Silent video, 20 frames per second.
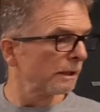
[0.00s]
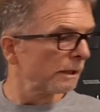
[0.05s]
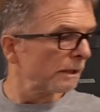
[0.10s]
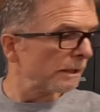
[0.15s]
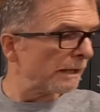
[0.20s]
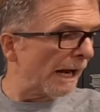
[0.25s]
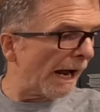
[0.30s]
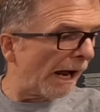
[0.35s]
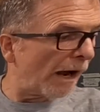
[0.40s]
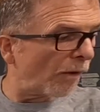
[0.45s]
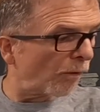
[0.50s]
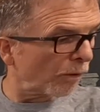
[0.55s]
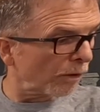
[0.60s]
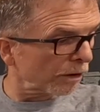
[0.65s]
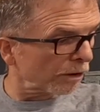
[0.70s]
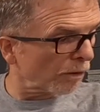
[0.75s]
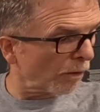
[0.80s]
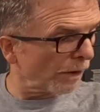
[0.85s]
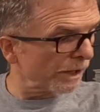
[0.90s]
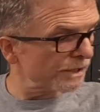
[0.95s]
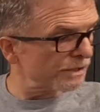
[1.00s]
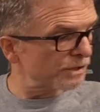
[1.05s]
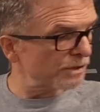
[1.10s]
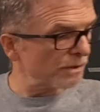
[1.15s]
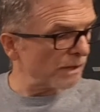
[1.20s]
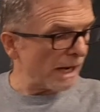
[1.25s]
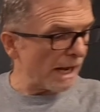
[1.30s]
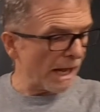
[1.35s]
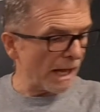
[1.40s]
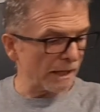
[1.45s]
Now we're going to
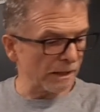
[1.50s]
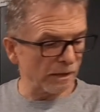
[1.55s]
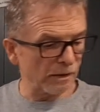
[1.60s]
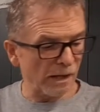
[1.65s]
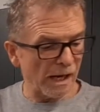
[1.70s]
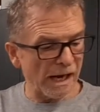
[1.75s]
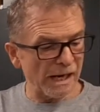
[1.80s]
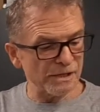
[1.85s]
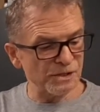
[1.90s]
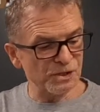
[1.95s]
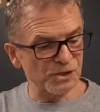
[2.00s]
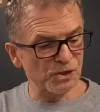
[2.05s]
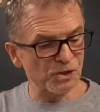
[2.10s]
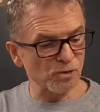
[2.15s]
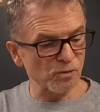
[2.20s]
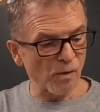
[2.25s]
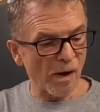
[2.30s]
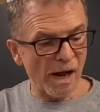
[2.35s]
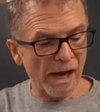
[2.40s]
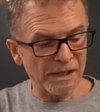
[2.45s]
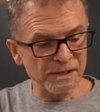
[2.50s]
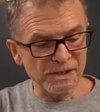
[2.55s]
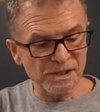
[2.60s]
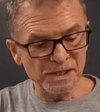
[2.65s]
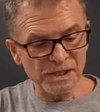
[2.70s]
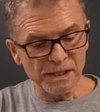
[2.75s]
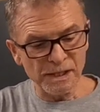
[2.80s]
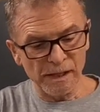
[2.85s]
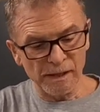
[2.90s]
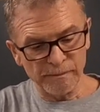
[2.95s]
analyze
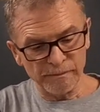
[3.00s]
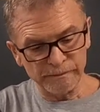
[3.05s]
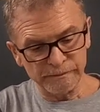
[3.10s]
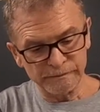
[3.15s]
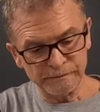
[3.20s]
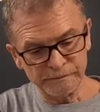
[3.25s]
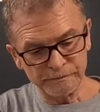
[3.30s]
strontium.